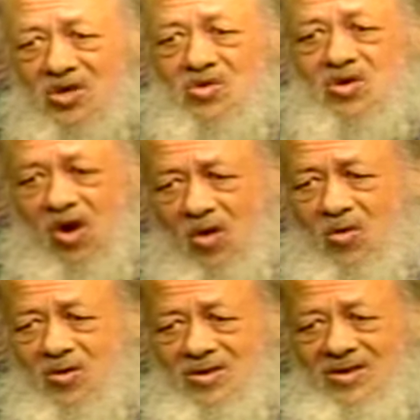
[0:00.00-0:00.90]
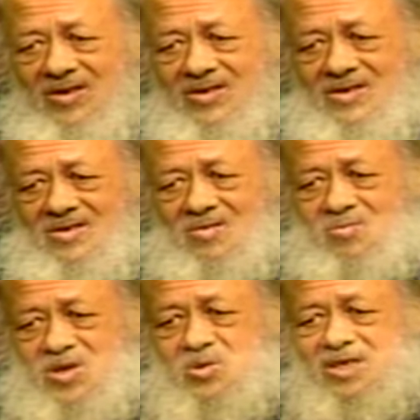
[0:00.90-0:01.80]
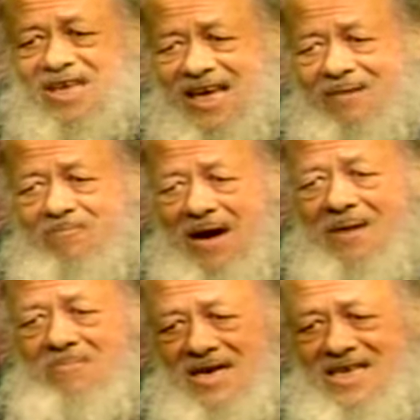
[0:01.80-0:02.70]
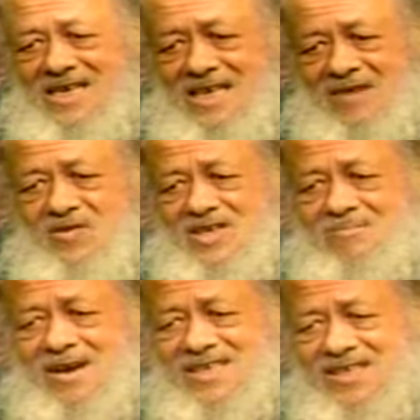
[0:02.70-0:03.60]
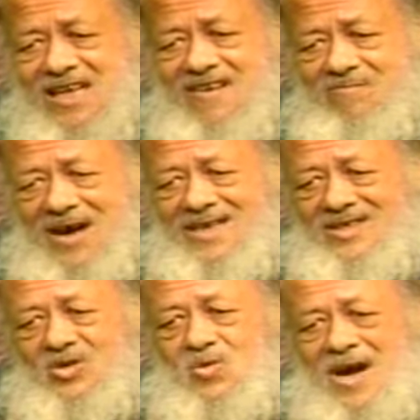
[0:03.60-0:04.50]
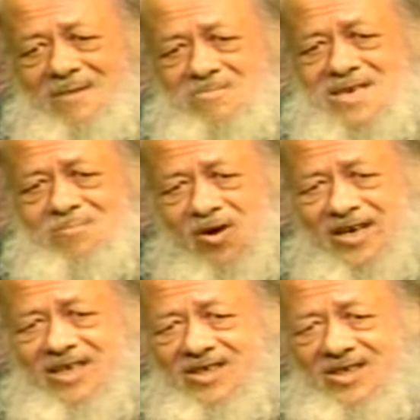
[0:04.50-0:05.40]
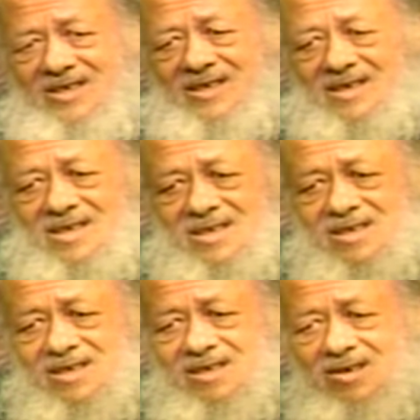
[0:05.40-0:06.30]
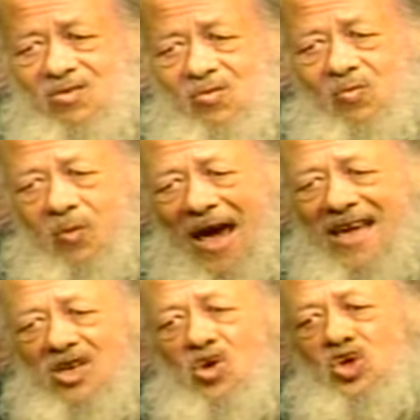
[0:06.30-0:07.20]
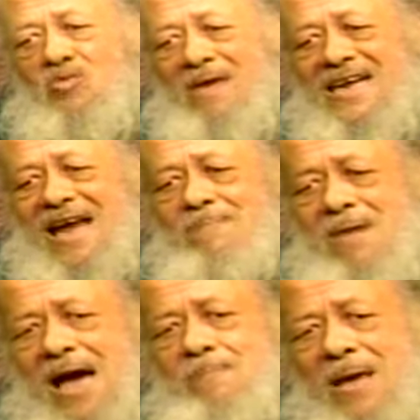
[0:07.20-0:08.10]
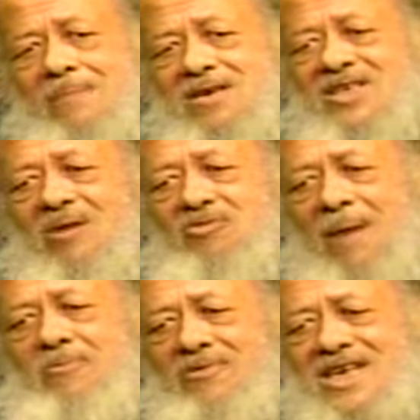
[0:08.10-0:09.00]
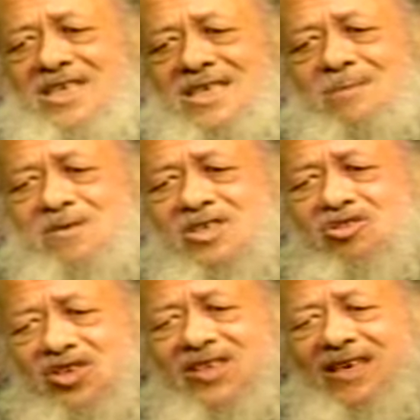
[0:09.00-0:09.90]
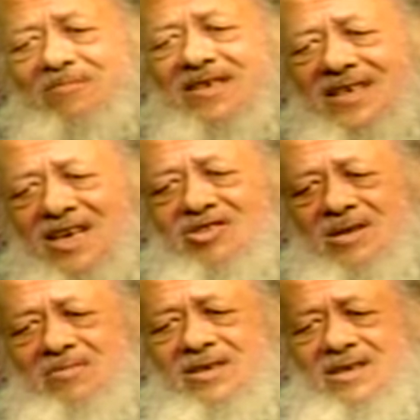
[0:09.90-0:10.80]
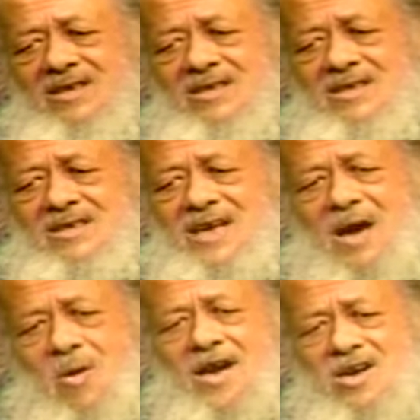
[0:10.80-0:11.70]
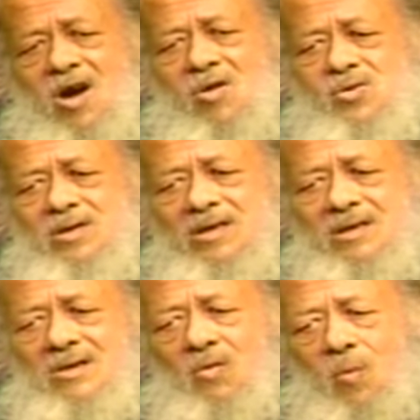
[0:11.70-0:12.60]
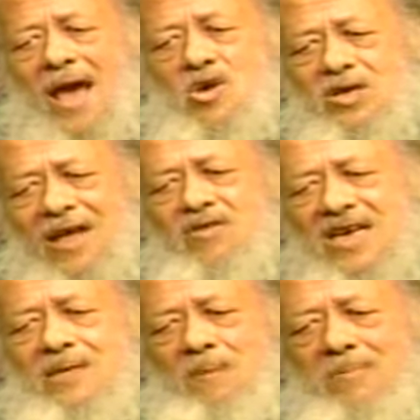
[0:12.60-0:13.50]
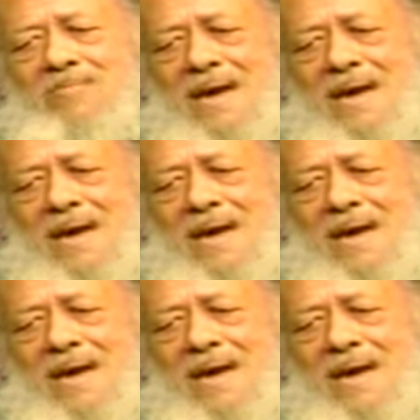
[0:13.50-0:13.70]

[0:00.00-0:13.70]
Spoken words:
do you go? Will you take my money and give it to my slave master who had me in bondage? Why don't you make that man pay me some reparations, Mr. Christie and Mr. Ingram? I want to know. Why are you giving these people my